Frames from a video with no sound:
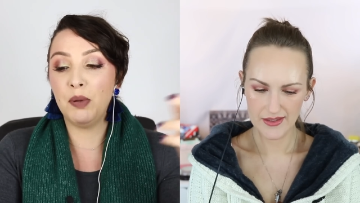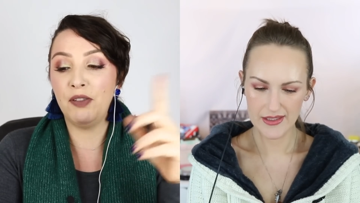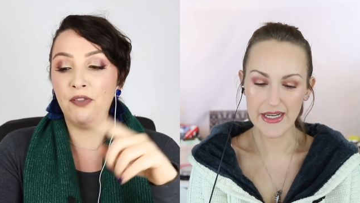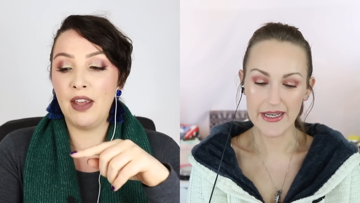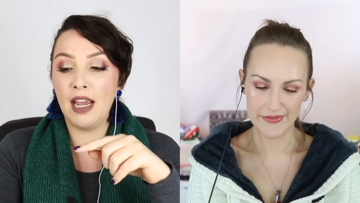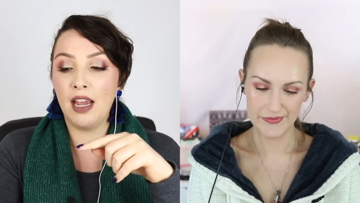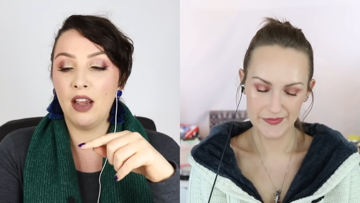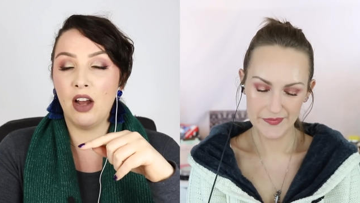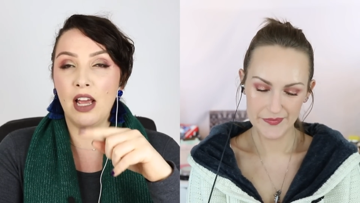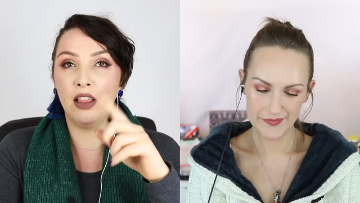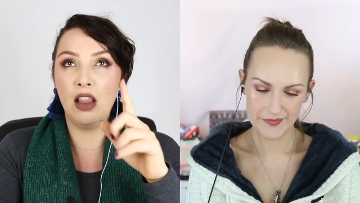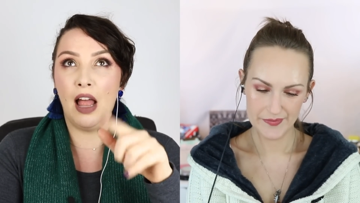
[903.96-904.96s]
Speaker 1: to be yeah. fair,
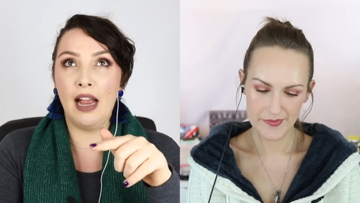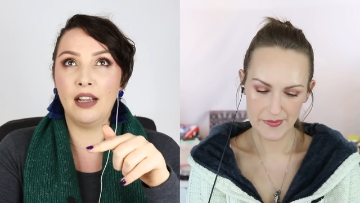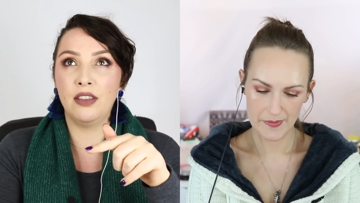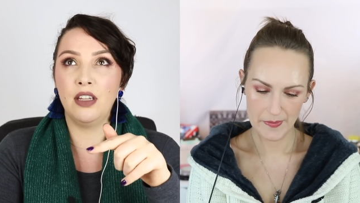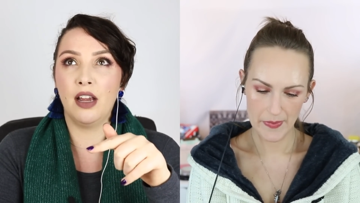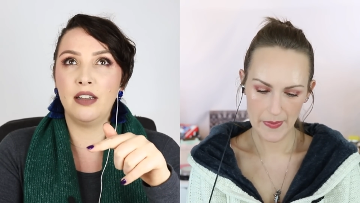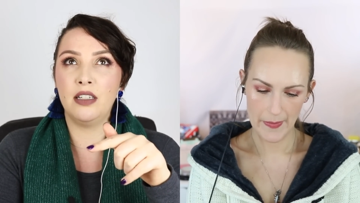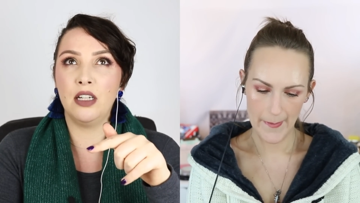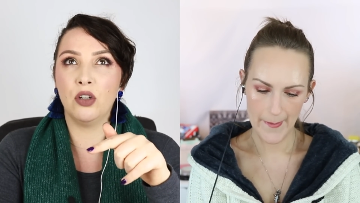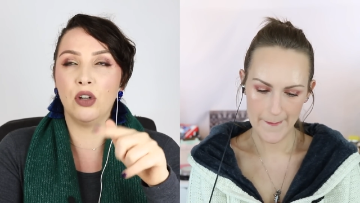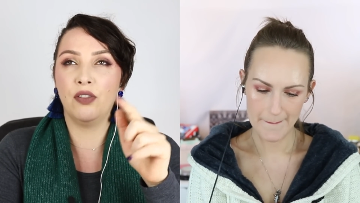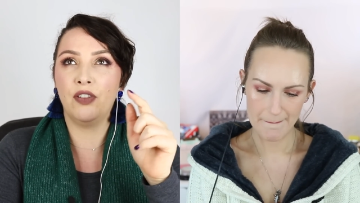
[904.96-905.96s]
I like the
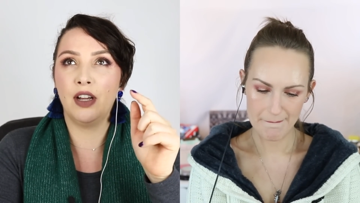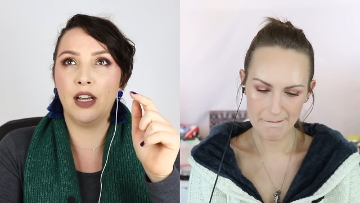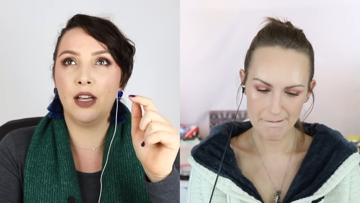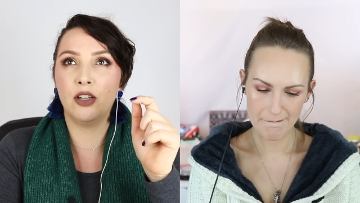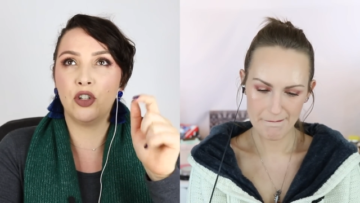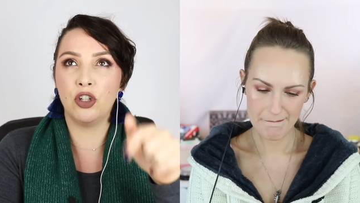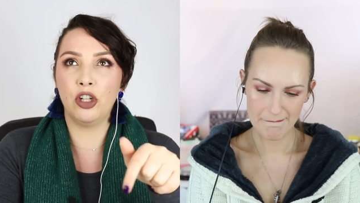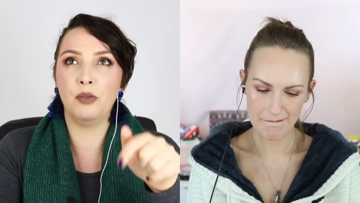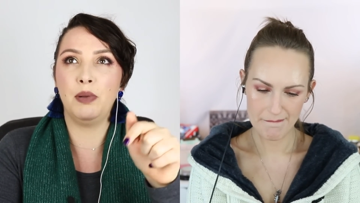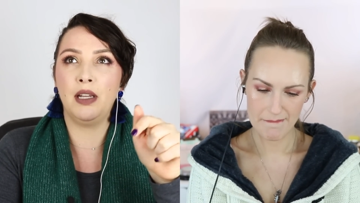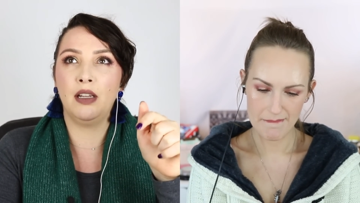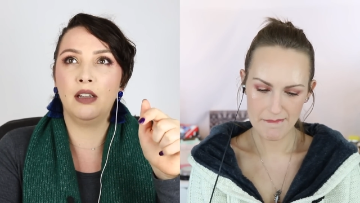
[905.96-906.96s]
idea of a
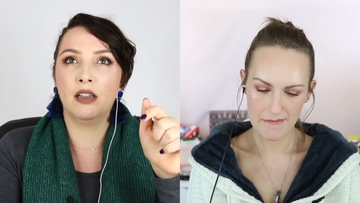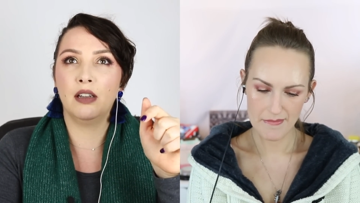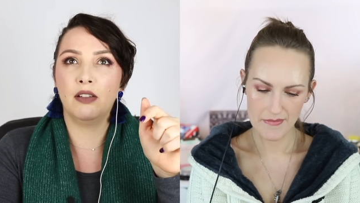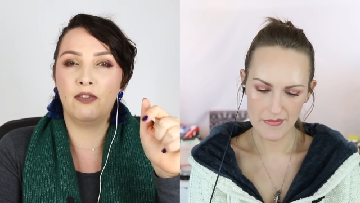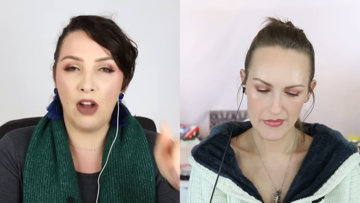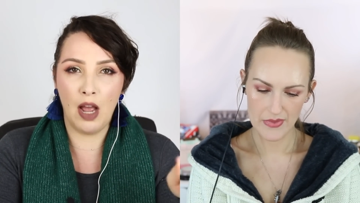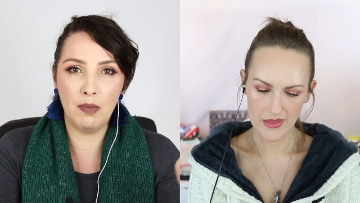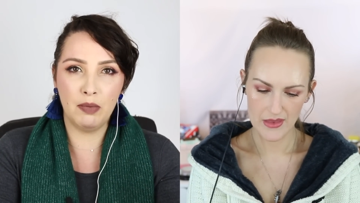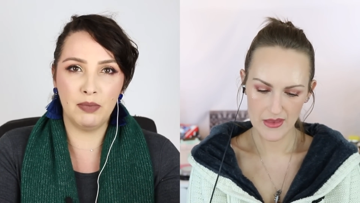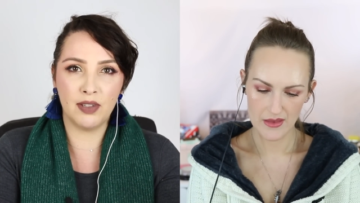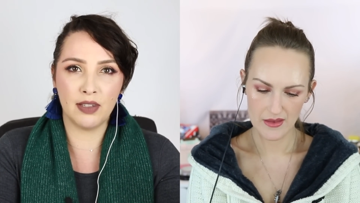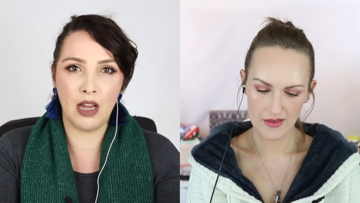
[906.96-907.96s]
tubing
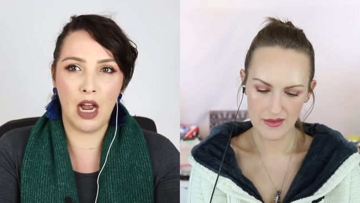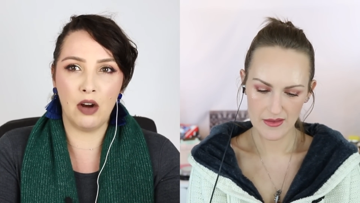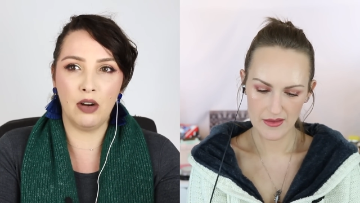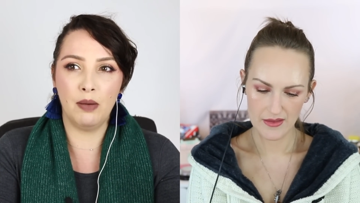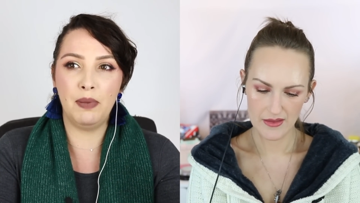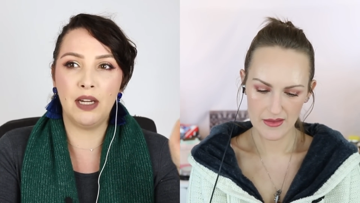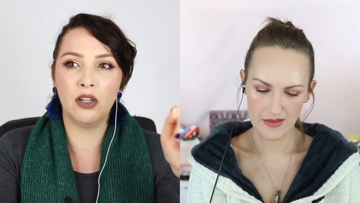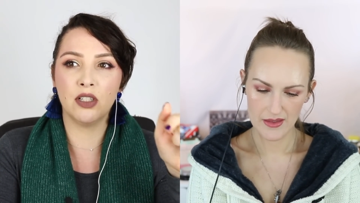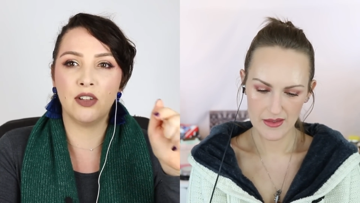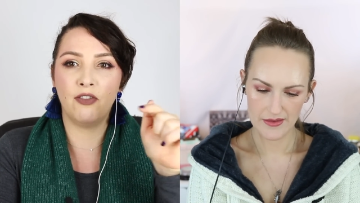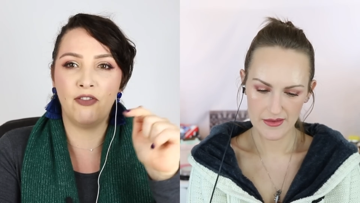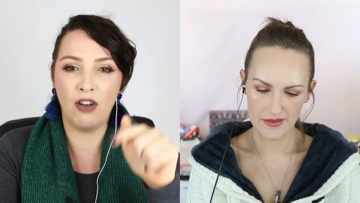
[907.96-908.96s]
fiber mascara
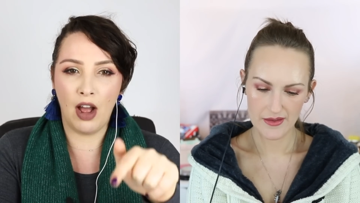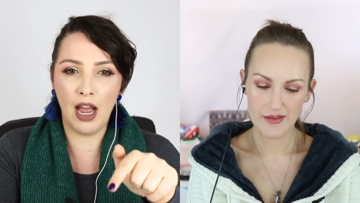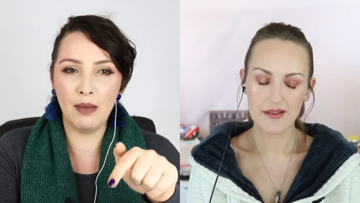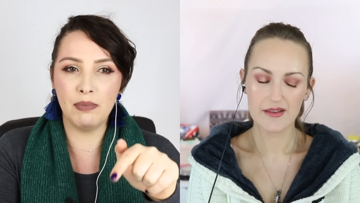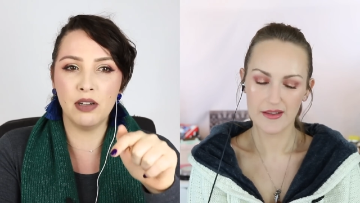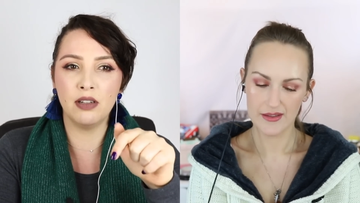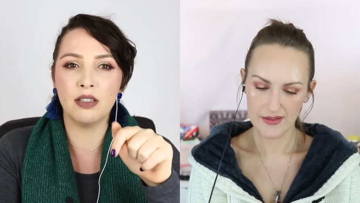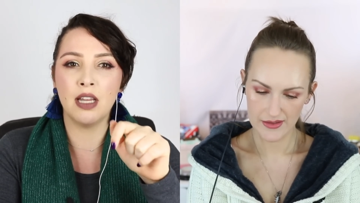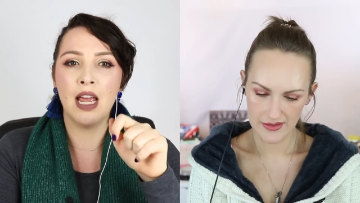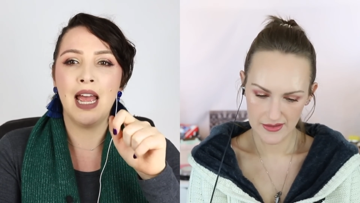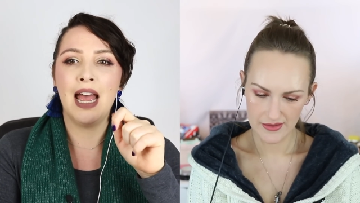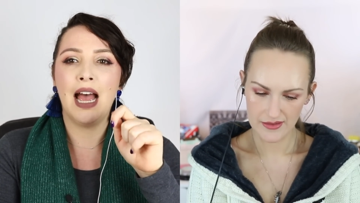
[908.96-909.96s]
because
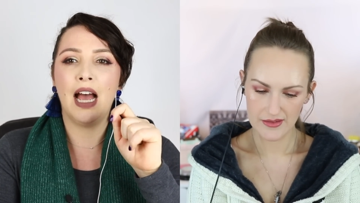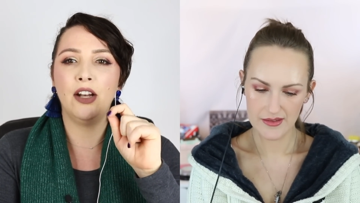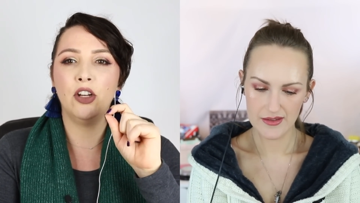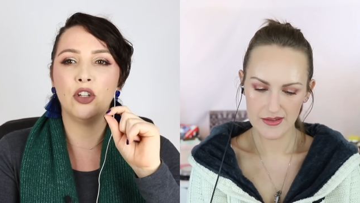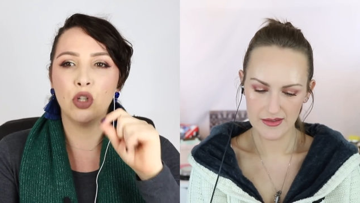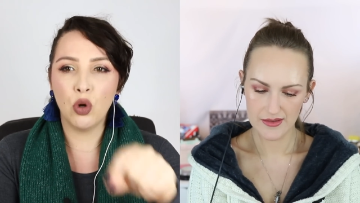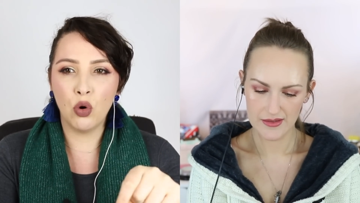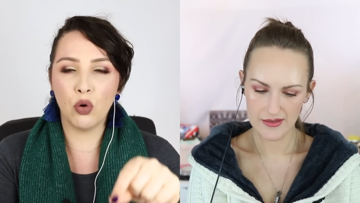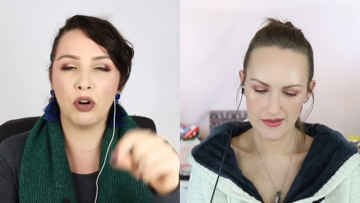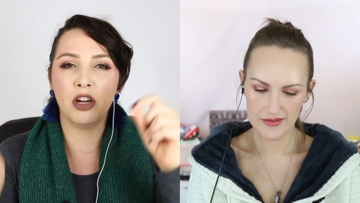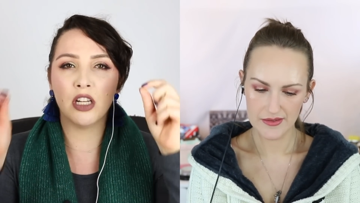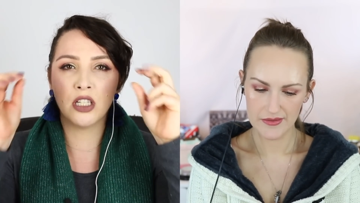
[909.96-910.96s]
fibers are
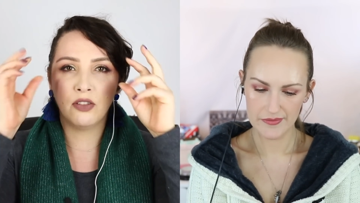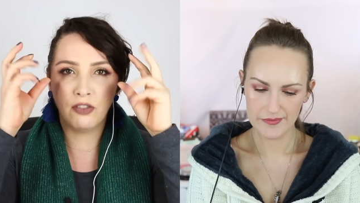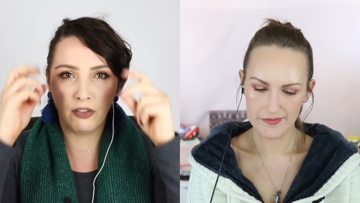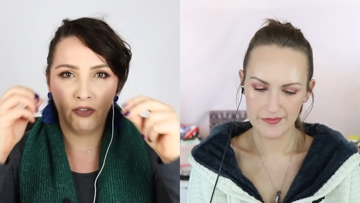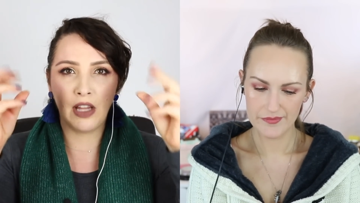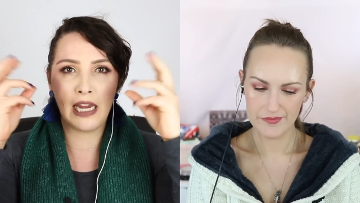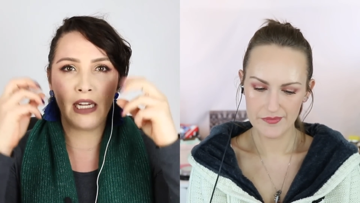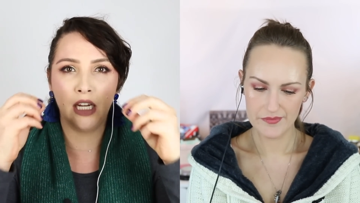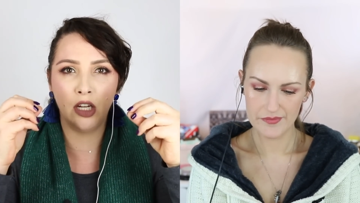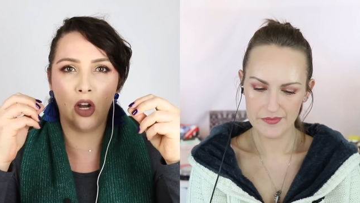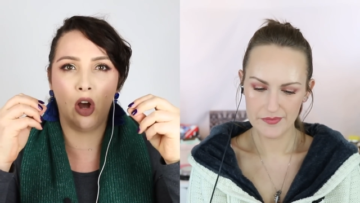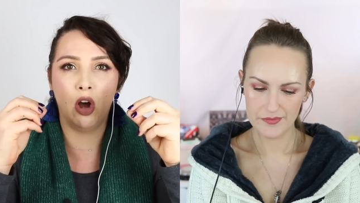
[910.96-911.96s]
notorious for
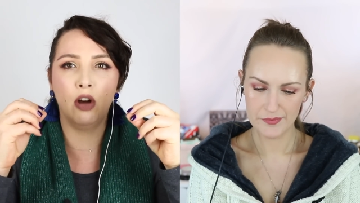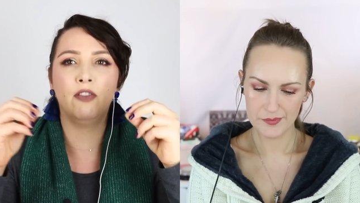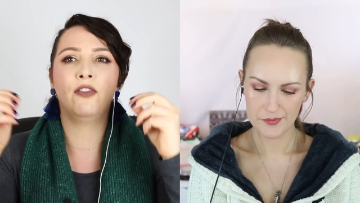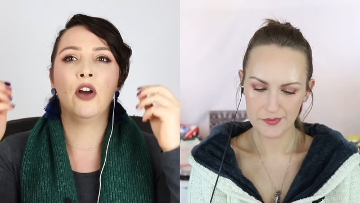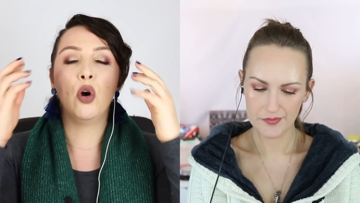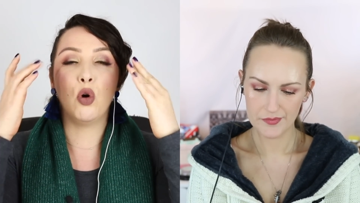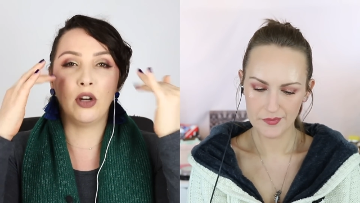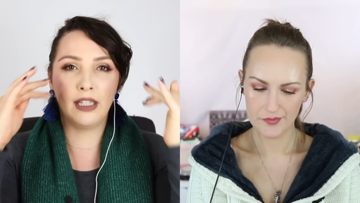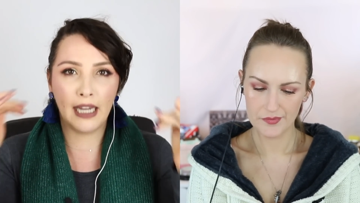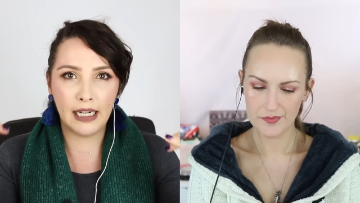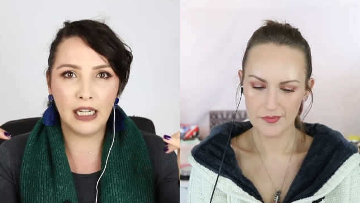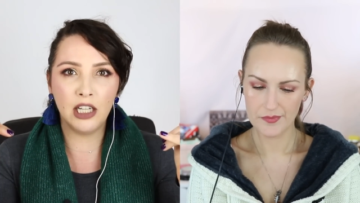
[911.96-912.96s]
flaking off or
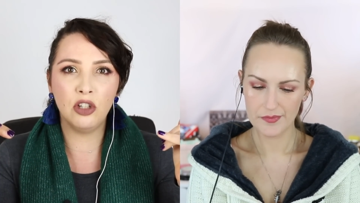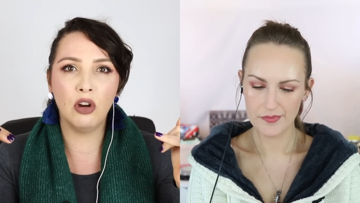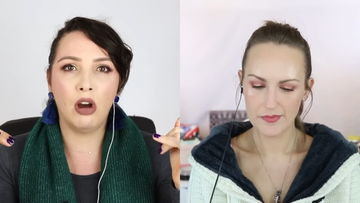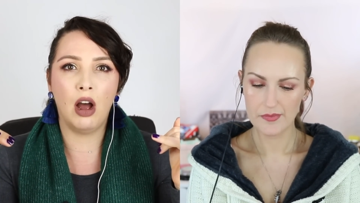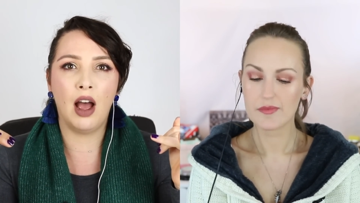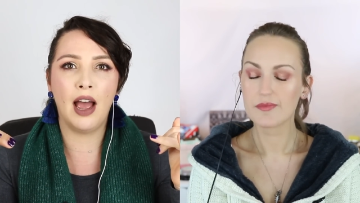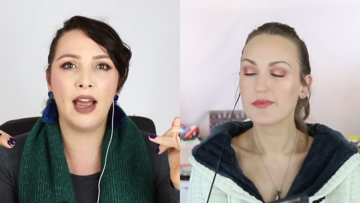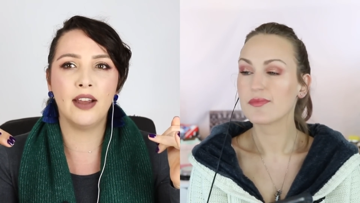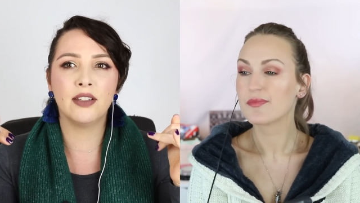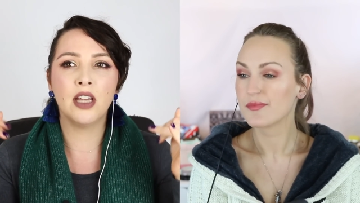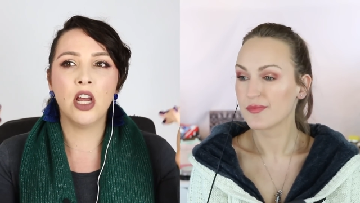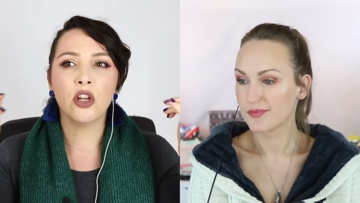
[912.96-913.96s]
getting in your
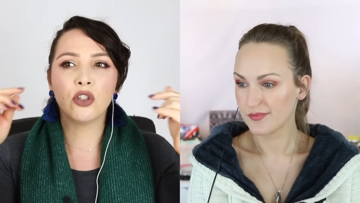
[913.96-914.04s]
eyes.